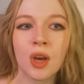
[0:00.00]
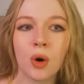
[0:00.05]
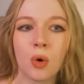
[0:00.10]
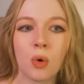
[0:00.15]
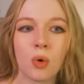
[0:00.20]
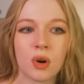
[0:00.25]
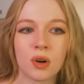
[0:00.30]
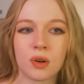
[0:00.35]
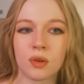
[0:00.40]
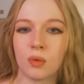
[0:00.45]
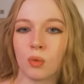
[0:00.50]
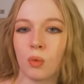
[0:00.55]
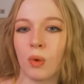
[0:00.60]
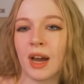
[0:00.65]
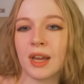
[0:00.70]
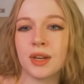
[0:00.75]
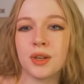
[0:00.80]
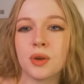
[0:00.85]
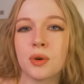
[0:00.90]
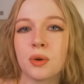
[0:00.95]
Or
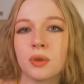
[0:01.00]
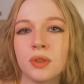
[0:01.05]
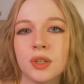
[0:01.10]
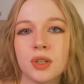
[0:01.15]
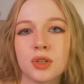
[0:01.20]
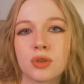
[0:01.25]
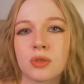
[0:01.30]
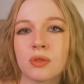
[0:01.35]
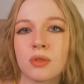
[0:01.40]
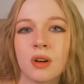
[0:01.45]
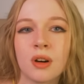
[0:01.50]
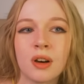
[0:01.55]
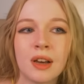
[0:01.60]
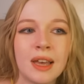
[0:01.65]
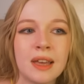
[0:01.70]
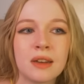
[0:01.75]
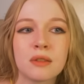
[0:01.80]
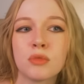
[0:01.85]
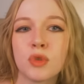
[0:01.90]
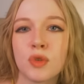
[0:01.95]
why do you only draw
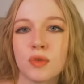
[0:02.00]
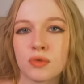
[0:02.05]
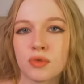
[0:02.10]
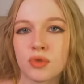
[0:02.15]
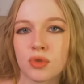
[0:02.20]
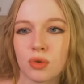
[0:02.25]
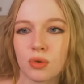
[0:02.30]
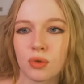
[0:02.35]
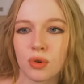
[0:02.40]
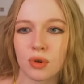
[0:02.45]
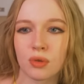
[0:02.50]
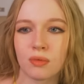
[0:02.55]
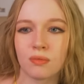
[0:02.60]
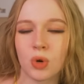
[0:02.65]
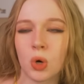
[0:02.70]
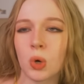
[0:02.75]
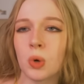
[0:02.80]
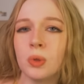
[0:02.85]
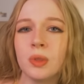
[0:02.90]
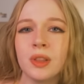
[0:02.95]
animals? Or
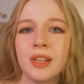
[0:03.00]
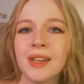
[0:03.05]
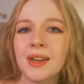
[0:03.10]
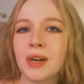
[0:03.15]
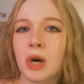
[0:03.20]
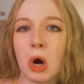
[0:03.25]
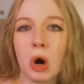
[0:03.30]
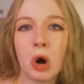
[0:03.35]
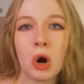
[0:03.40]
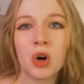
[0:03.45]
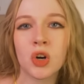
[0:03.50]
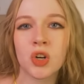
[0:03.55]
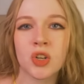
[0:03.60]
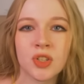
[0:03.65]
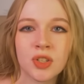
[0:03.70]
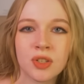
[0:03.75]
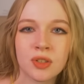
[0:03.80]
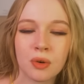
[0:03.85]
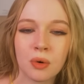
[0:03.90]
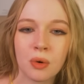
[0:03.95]
only
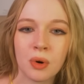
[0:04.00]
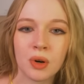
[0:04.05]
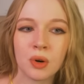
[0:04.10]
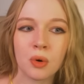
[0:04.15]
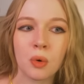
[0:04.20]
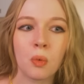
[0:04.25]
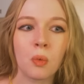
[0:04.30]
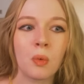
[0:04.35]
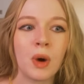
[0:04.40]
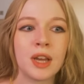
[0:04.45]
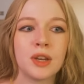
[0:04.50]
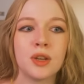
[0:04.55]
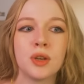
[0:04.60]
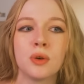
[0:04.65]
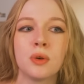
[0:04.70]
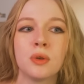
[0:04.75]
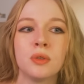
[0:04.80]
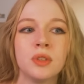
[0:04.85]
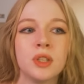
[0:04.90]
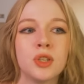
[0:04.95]
cars? Or why do you
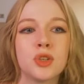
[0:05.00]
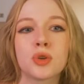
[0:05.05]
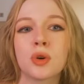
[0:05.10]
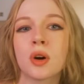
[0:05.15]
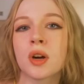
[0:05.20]
only draw